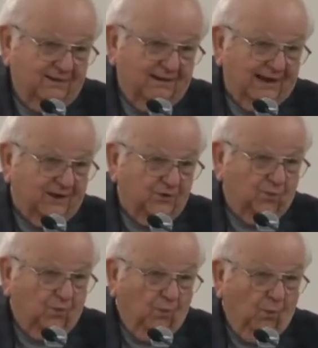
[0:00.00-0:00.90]
like you
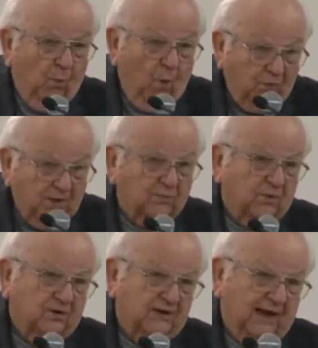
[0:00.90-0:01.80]
want it
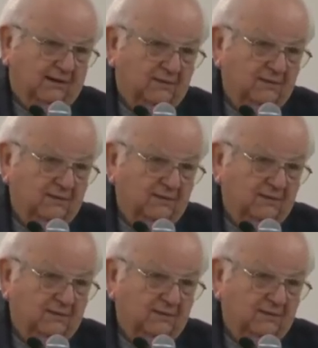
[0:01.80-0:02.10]
worked out.